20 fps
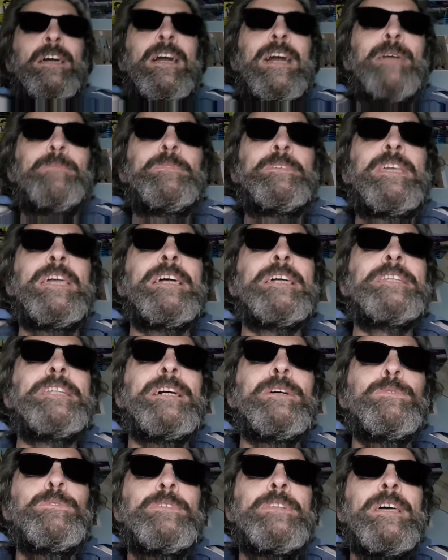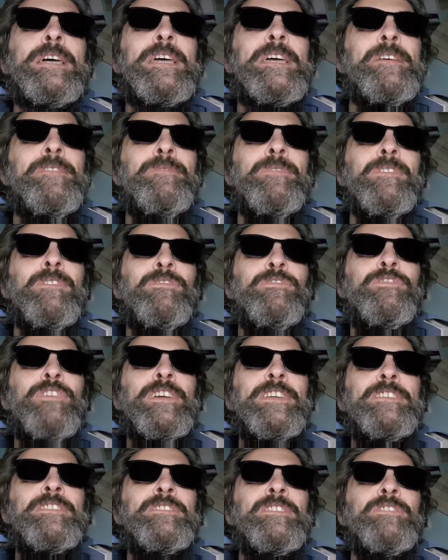I'm getting out there.
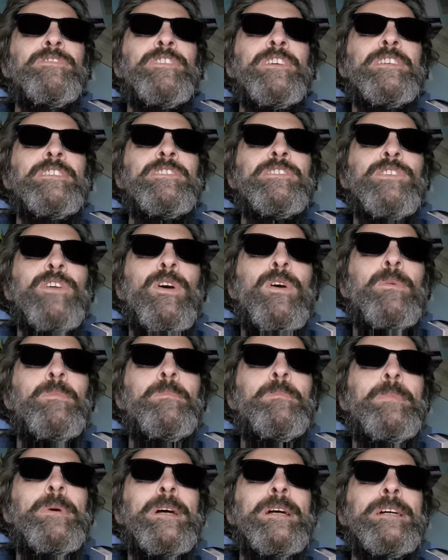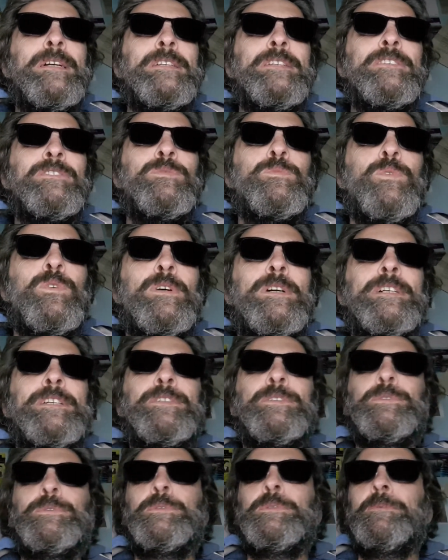Face-to-face combat is what I
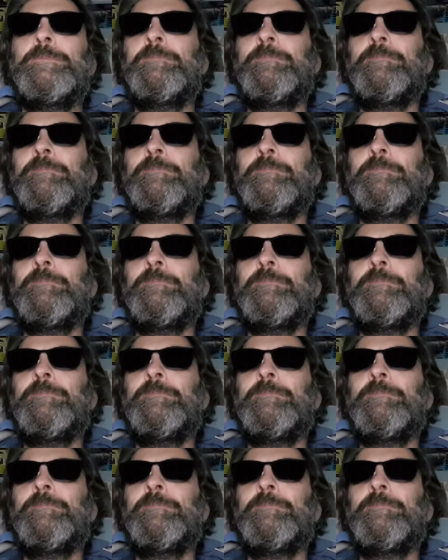do.